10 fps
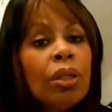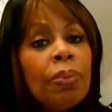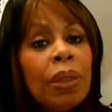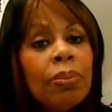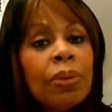
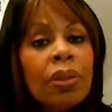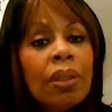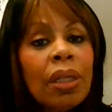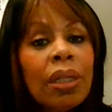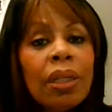peeps,
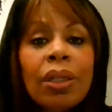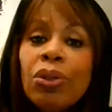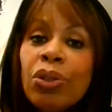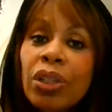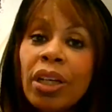
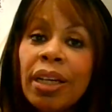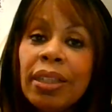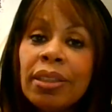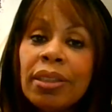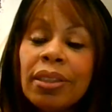good
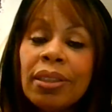night.